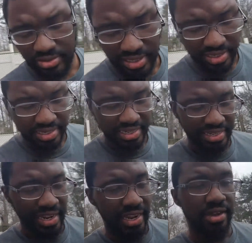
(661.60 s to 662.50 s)
that need to get
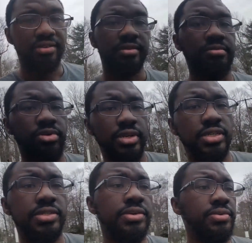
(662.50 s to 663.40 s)
down pretty
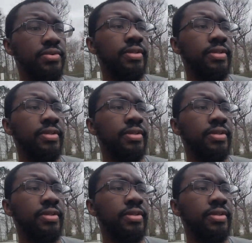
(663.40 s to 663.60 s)
soon.